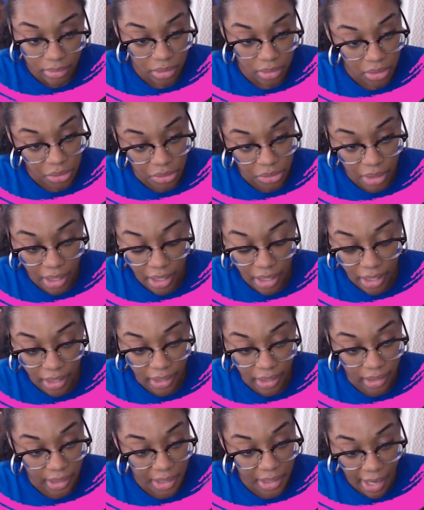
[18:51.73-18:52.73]

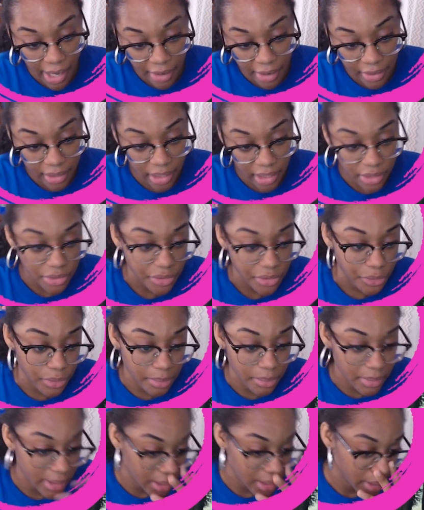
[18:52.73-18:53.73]
Karen, I use
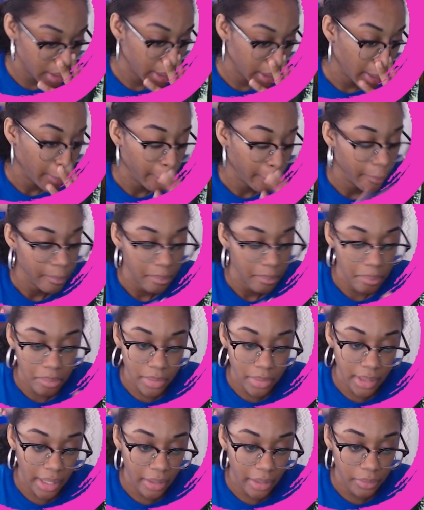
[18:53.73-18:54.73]
Grimsley, but
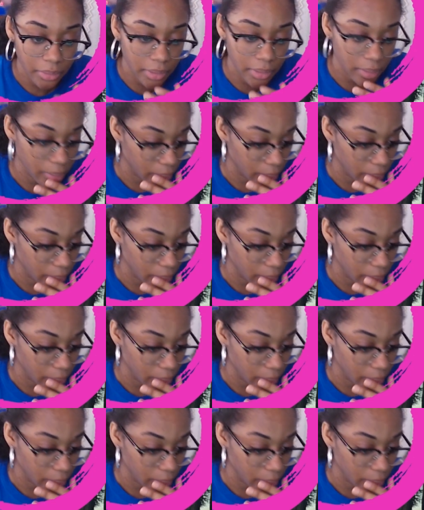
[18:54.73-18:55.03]
I don't know.